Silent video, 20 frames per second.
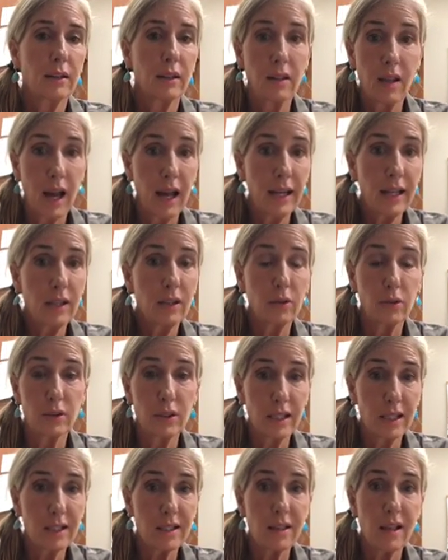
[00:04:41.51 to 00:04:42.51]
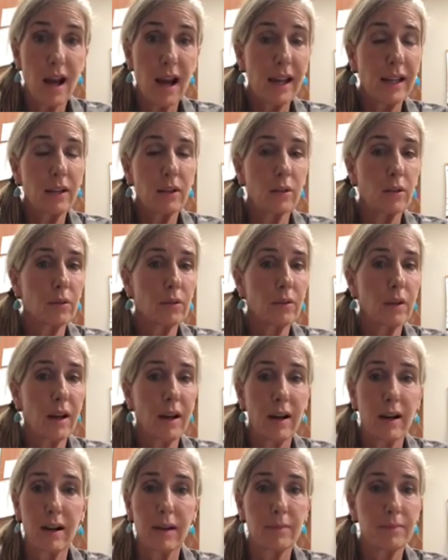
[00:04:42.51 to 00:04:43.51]
like or dislike or
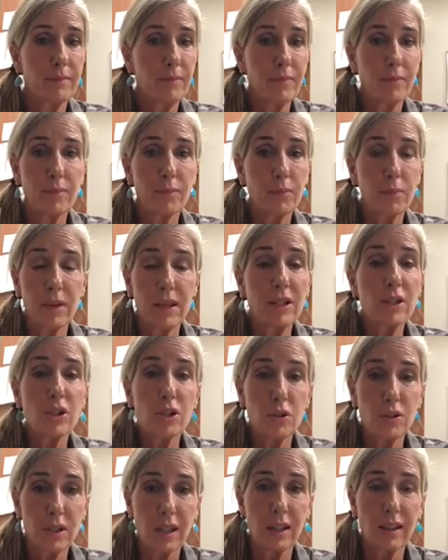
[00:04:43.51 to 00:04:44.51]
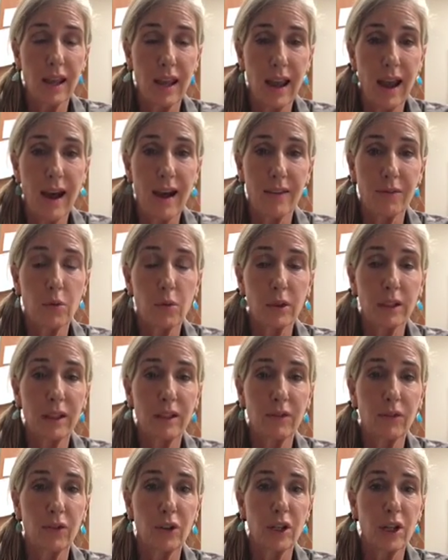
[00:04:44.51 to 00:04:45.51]
issues that they have
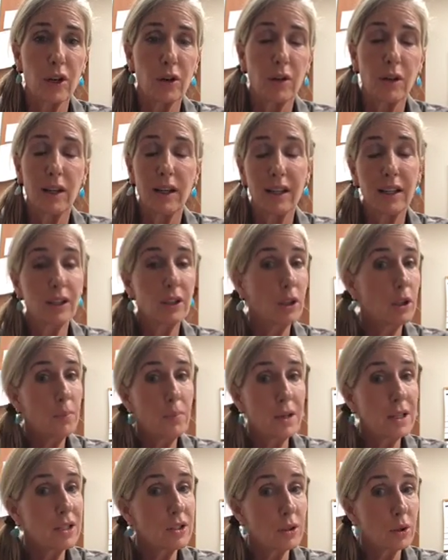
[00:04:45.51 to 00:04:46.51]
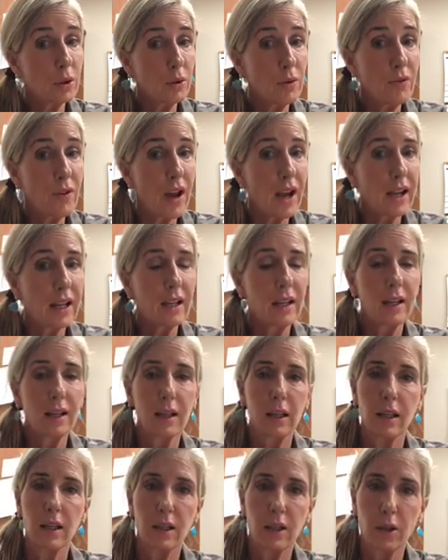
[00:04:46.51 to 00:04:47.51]
working for you. It could be a survey.
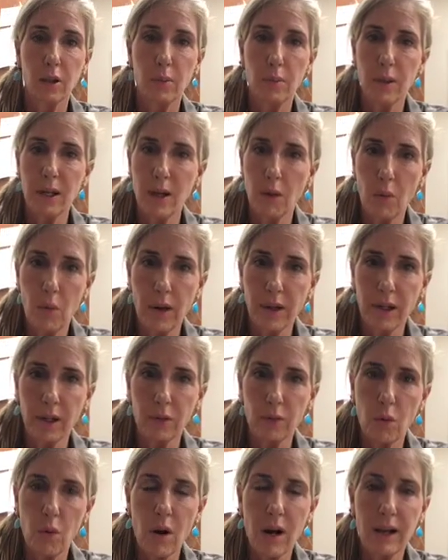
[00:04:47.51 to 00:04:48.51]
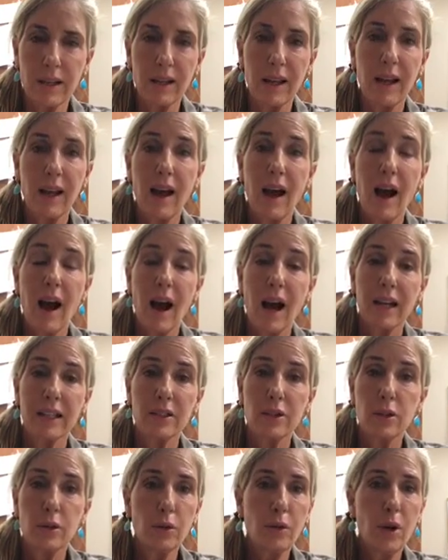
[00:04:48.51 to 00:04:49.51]
It could be a one-on-one. I
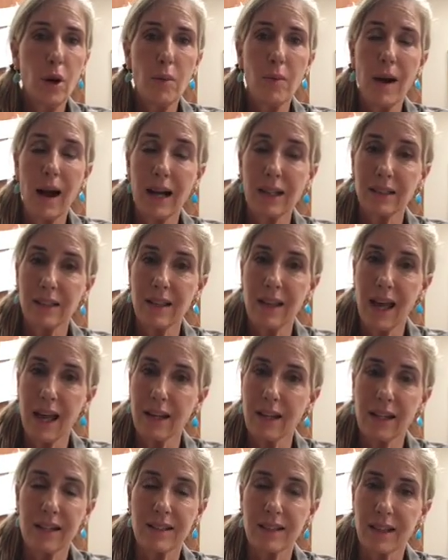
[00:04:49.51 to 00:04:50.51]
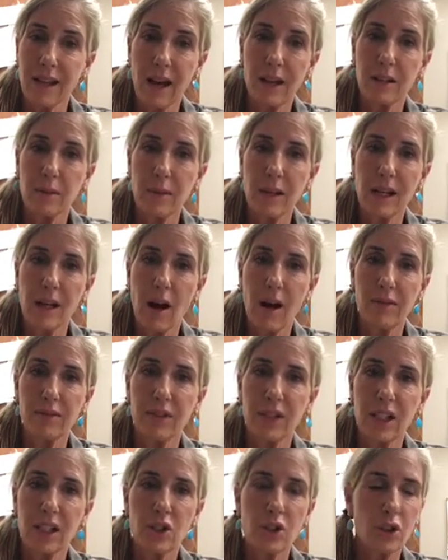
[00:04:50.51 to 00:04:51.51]
do go back to that. It's got to be
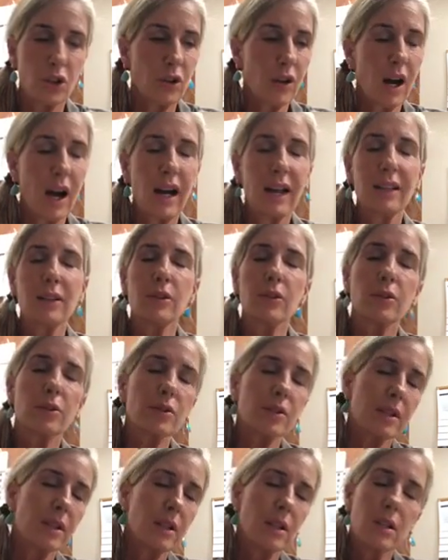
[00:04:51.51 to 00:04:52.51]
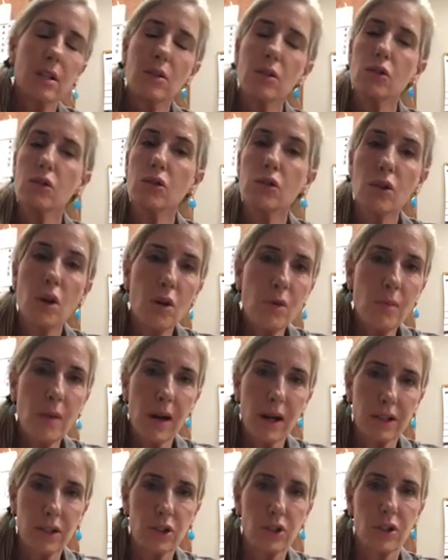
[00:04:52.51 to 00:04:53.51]
confidential. I learned so
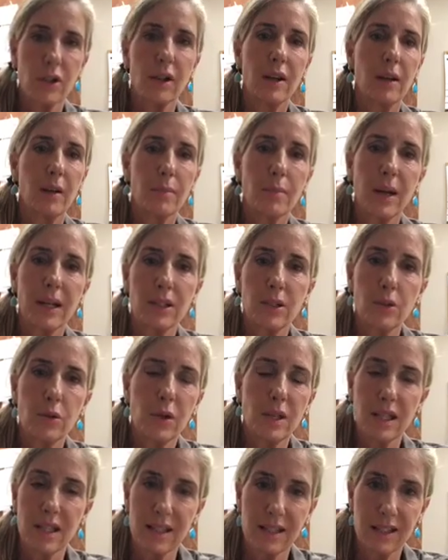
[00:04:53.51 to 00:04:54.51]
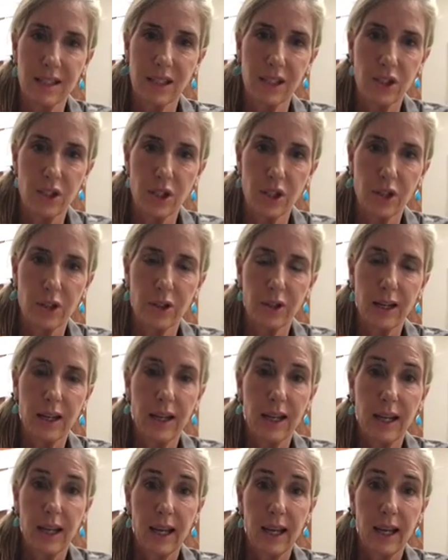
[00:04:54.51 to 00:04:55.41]
much by doing this each year,